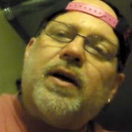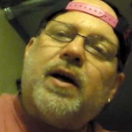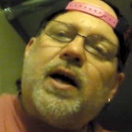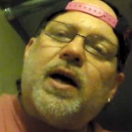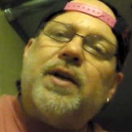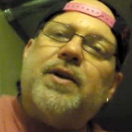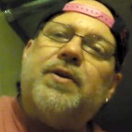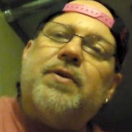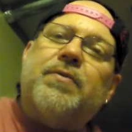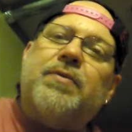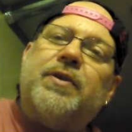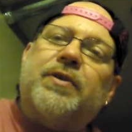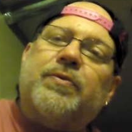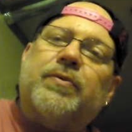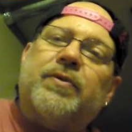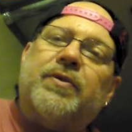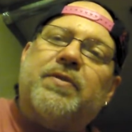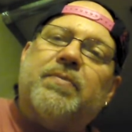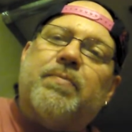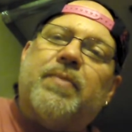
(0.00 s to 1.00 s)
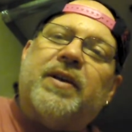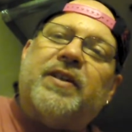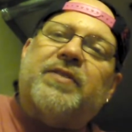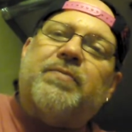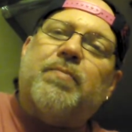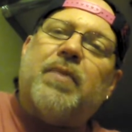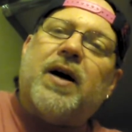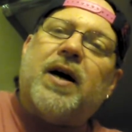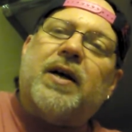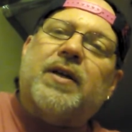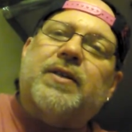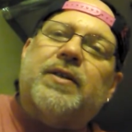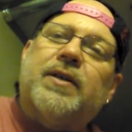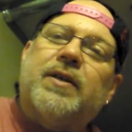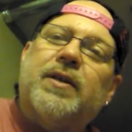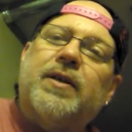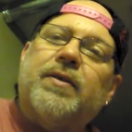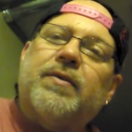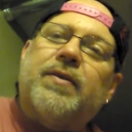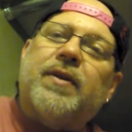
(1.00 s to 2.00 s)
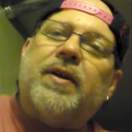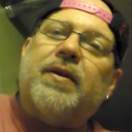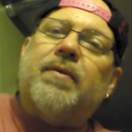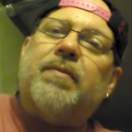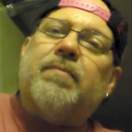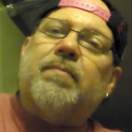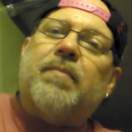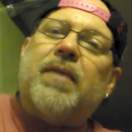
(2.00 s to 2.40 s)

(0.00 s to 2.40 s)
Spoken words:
I knew this was the best box that